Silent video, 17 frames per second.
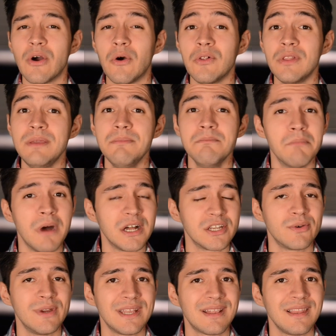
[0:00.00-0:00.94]
only
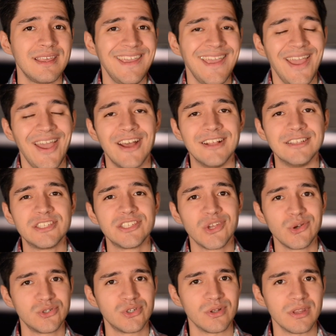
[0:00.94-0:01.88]
moderately and
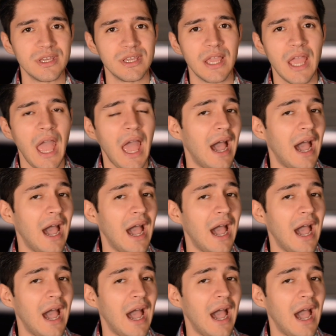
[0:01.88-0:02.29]
socially.